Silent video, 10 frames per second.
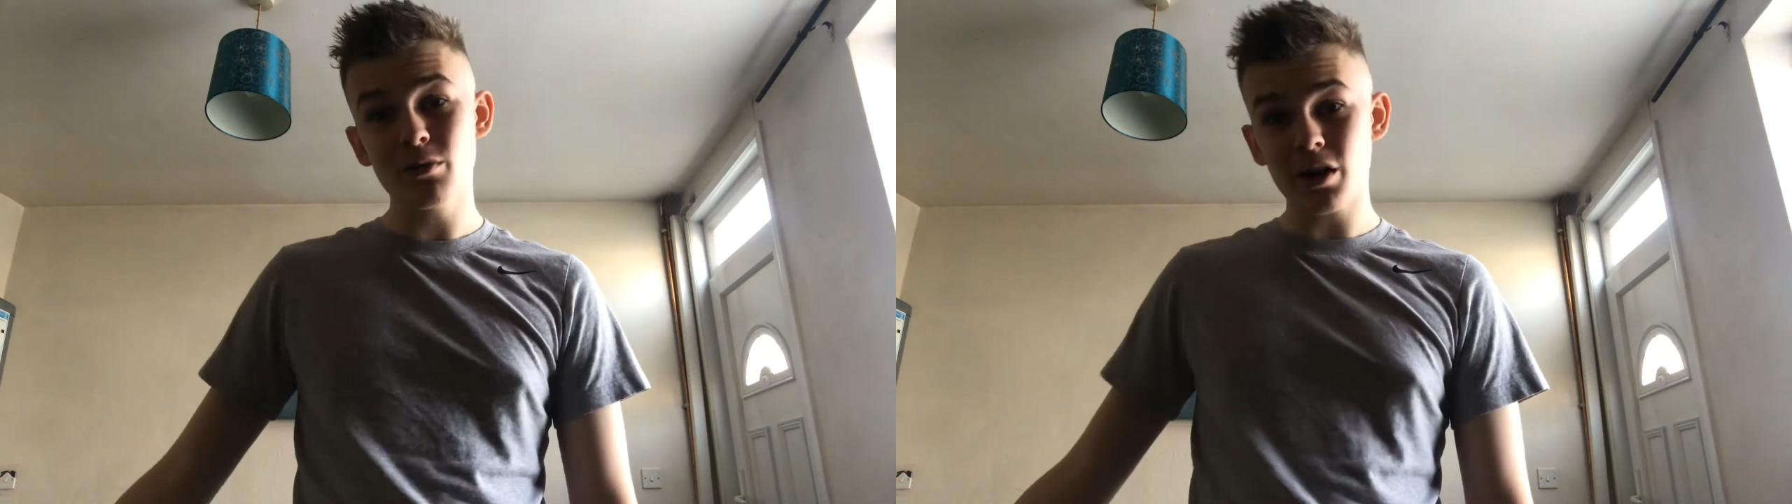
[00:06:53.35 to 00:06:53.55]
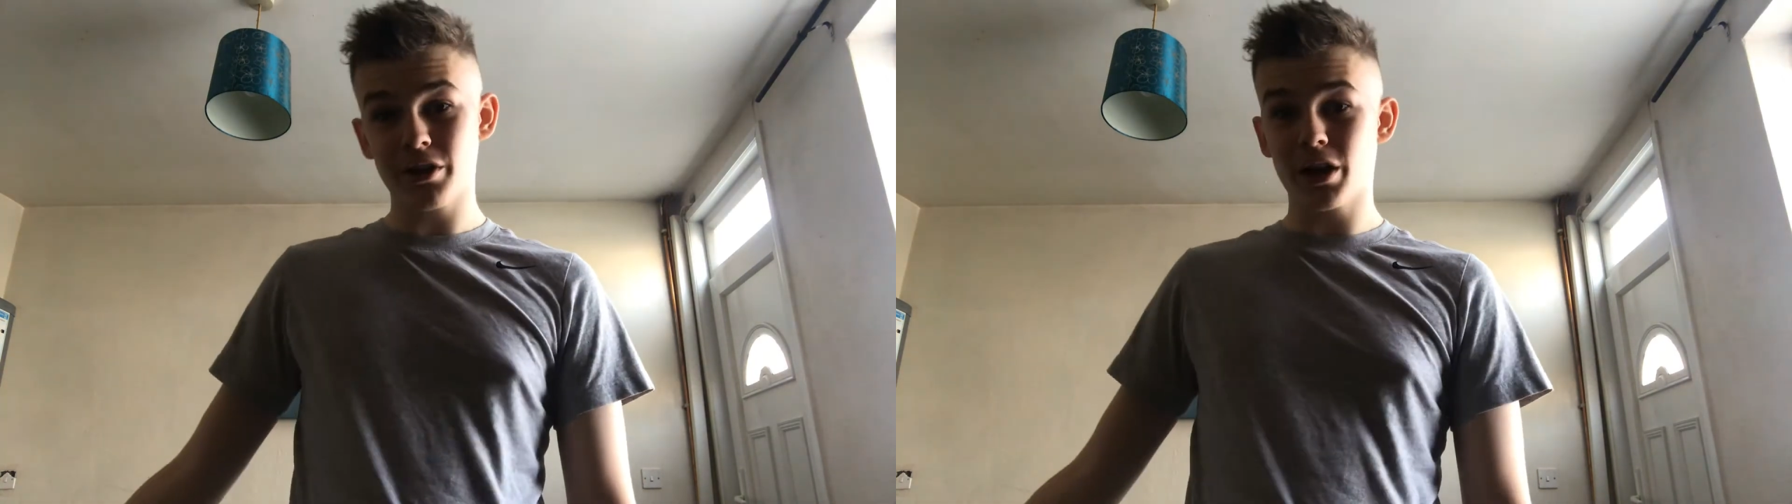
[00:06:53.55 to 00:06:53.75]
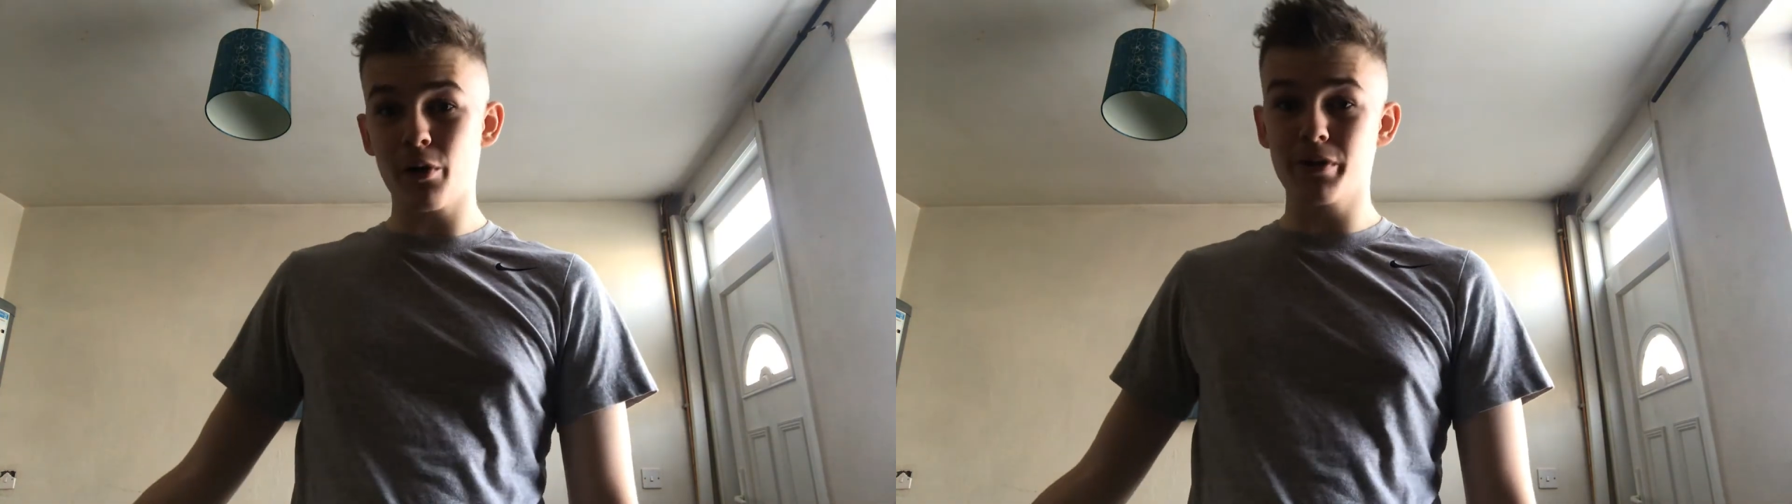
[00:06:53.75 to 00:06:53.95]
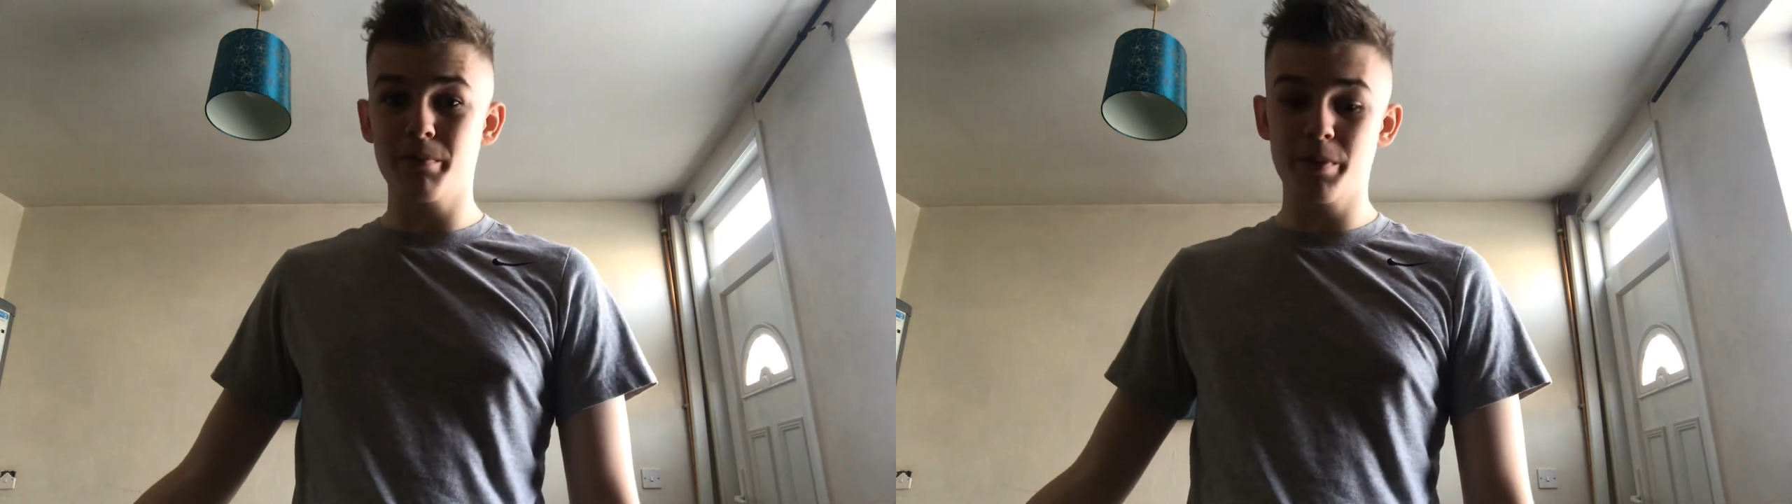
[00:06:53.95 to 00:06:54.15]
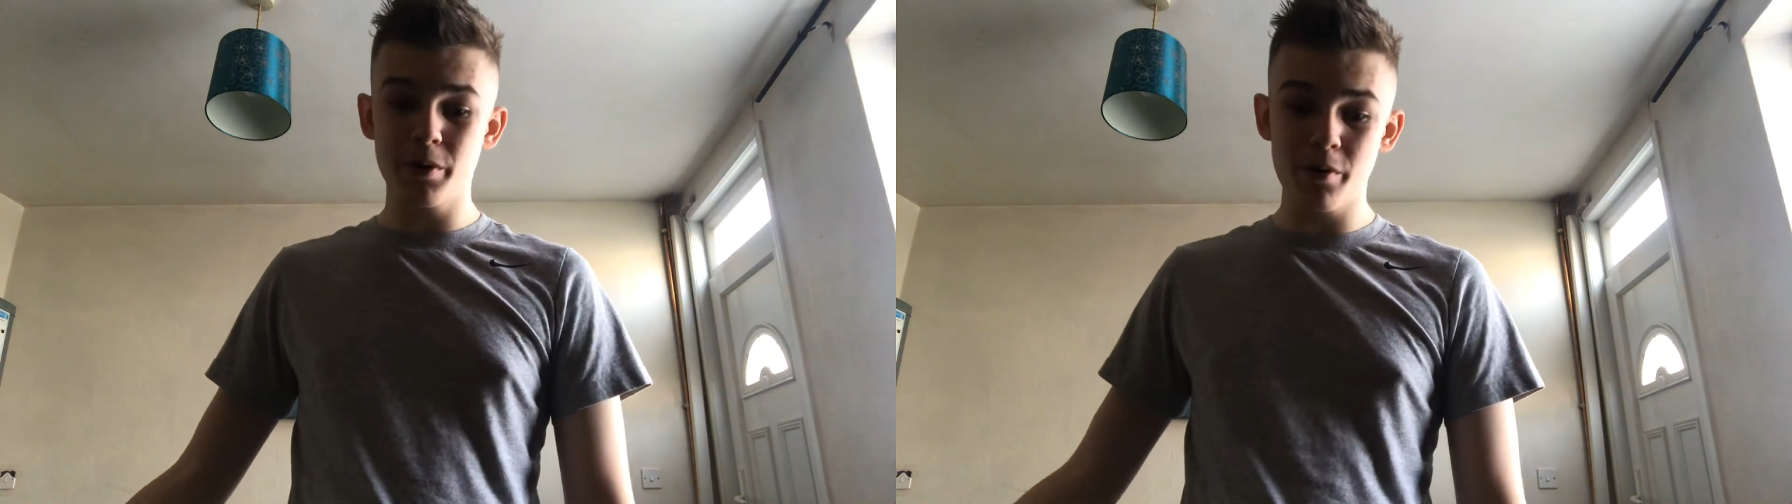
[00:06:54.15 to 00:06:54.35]
got the golden
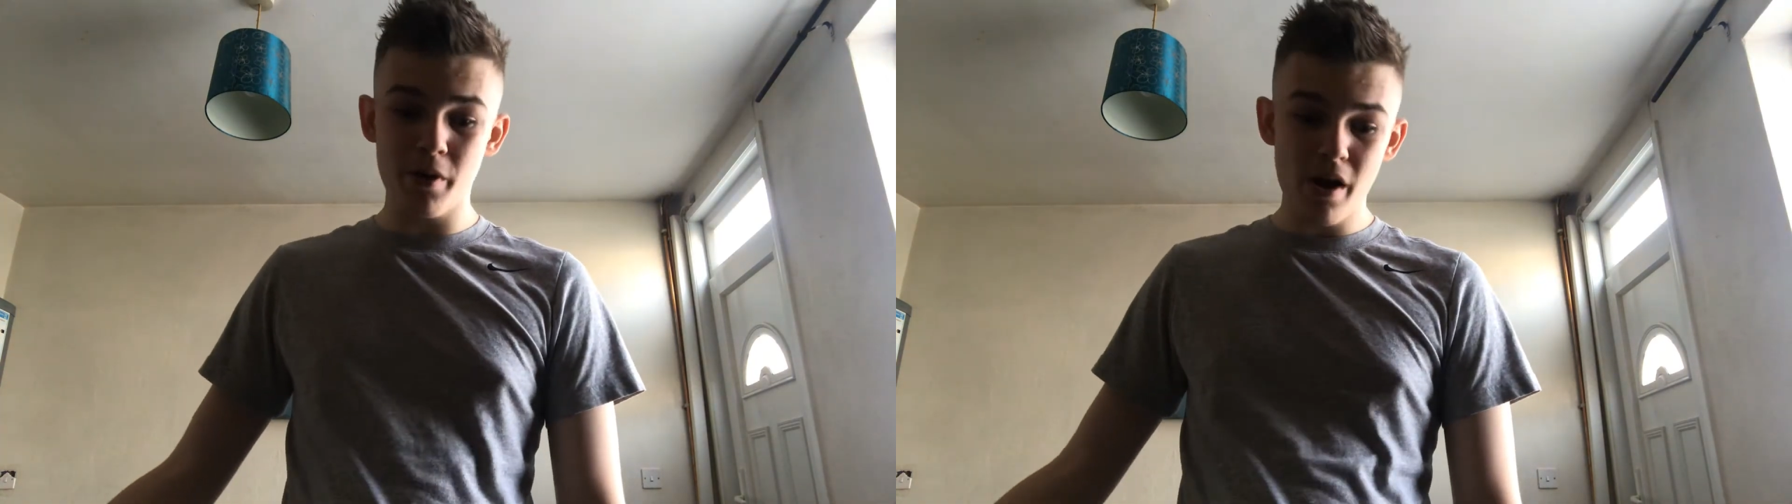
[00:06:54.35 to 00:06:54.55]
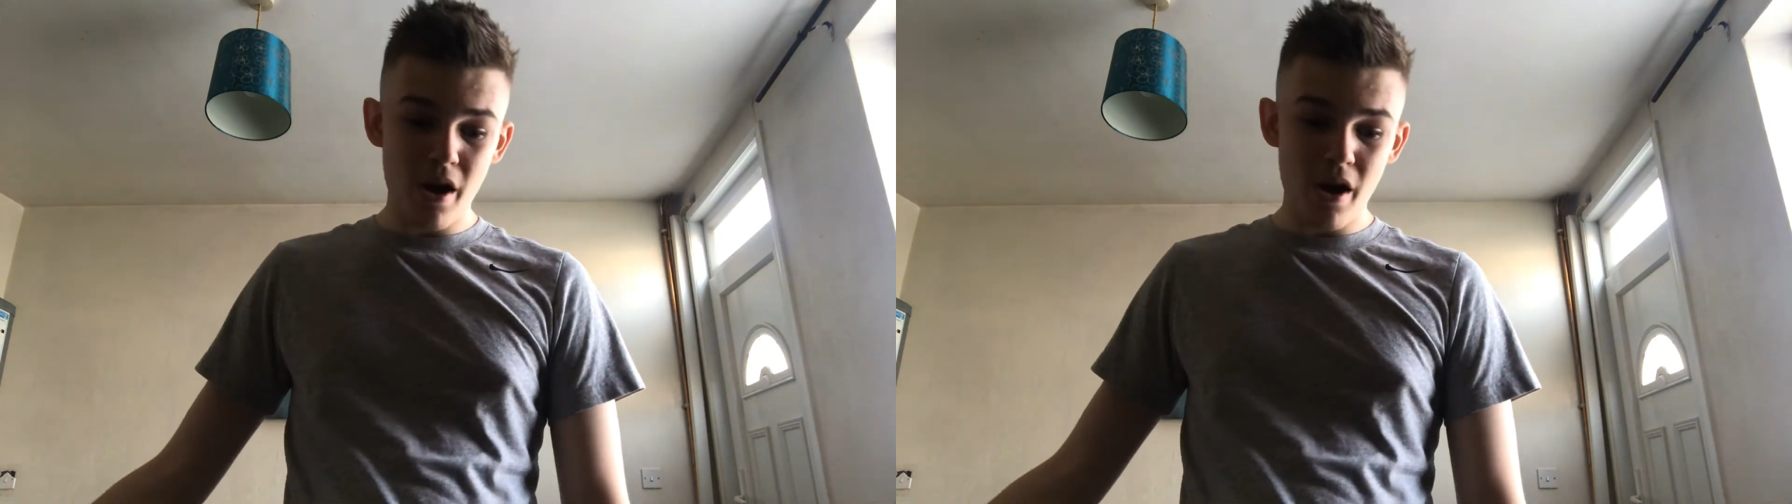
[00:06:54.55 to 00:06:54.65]
boot.